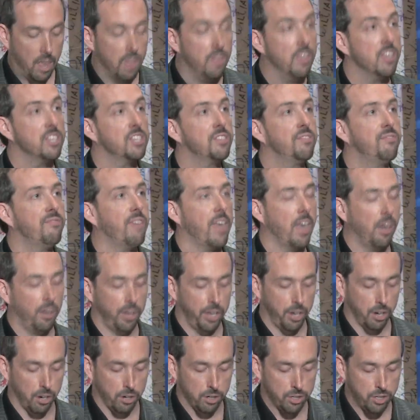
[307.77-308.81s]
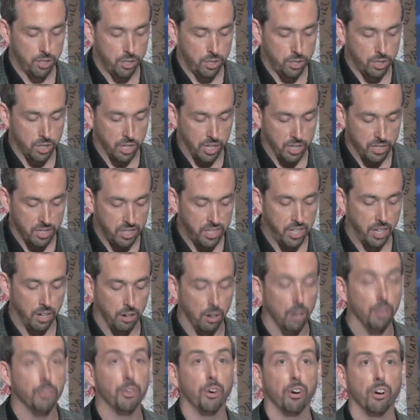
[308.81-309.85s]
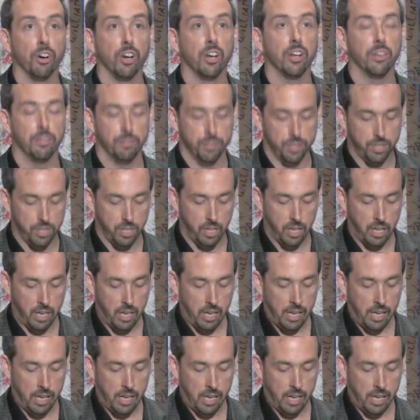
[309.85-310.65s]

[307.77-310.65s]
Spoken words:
This failure to consider alternatives